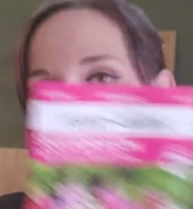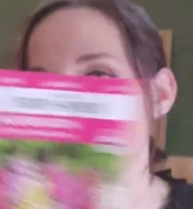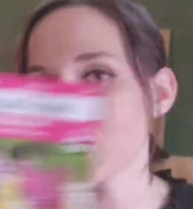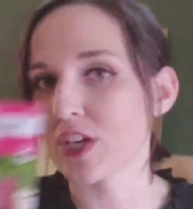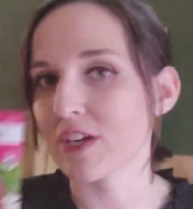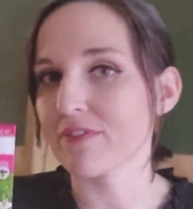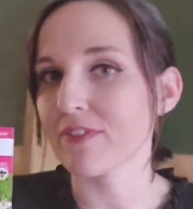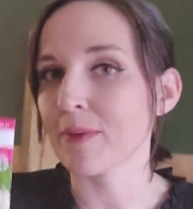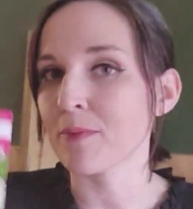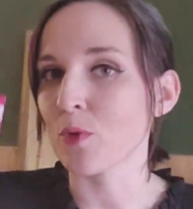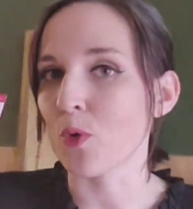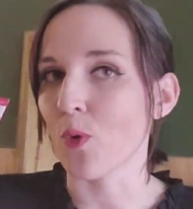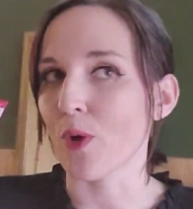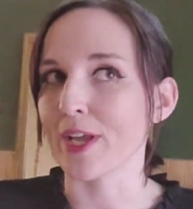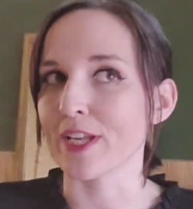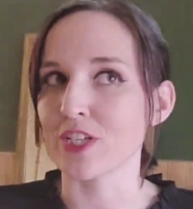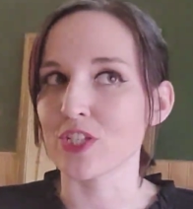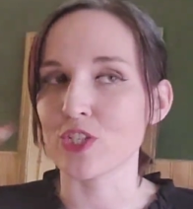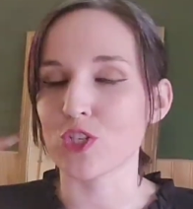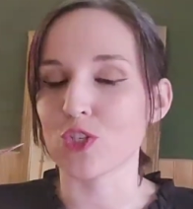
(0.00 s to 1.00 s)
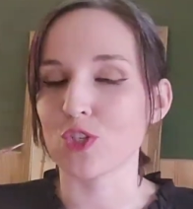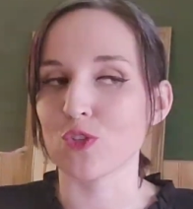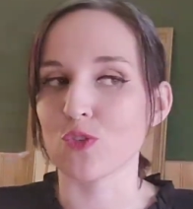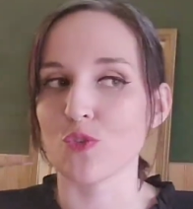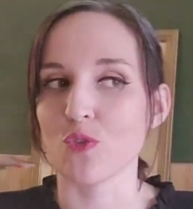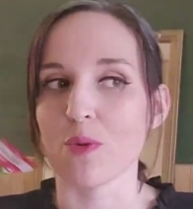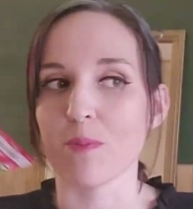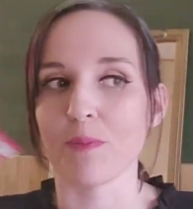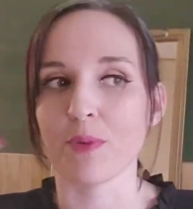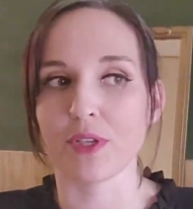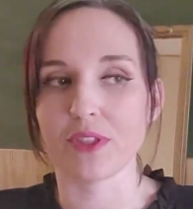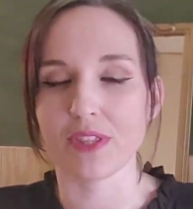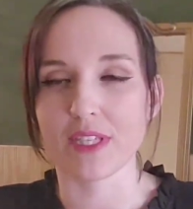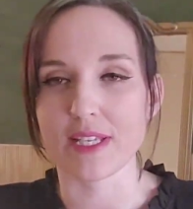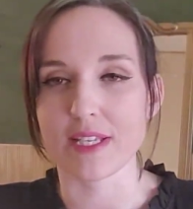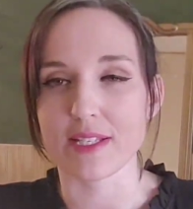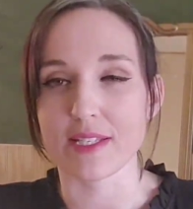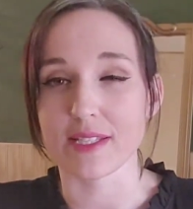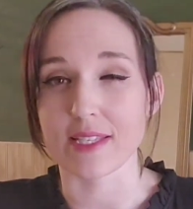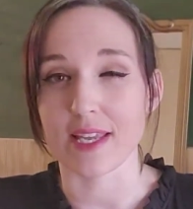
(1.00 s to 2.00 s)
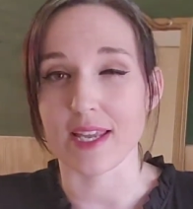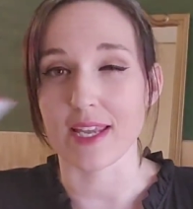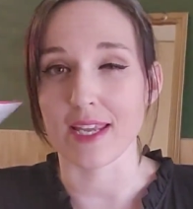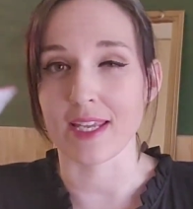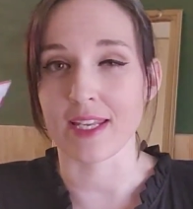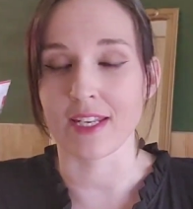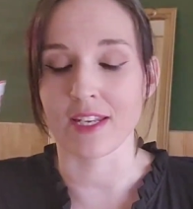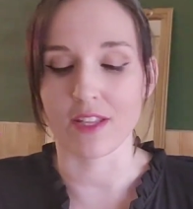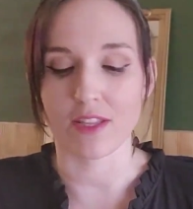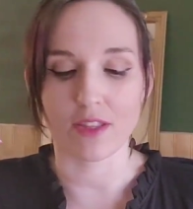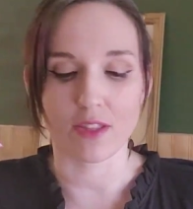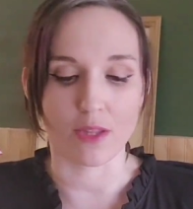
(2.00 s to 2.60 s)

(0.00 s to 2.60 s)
sure if I'm going to put these in